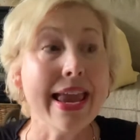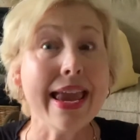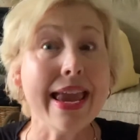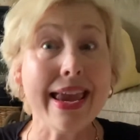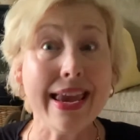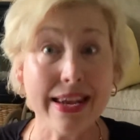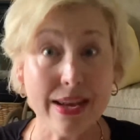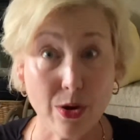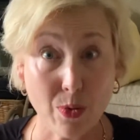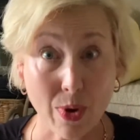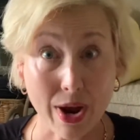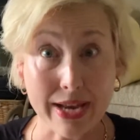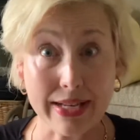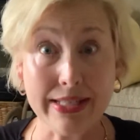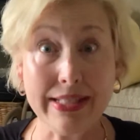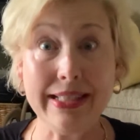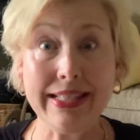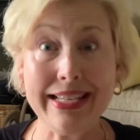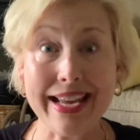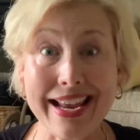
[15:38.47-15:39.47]
Anyway,
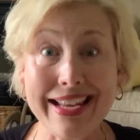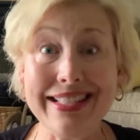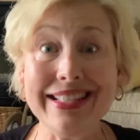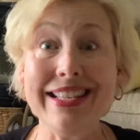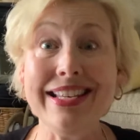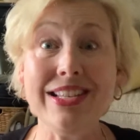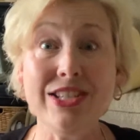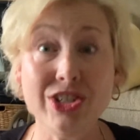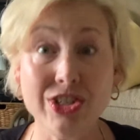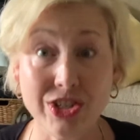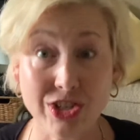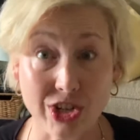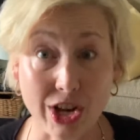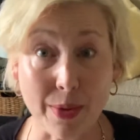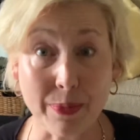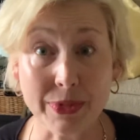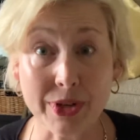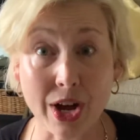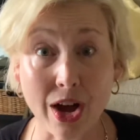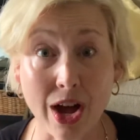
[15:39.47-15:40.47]
Stacy
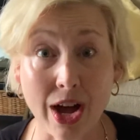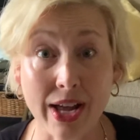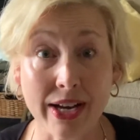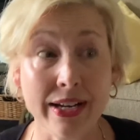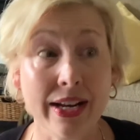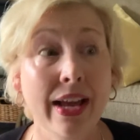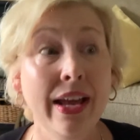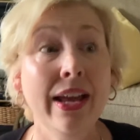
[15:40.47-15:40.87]
jumped on.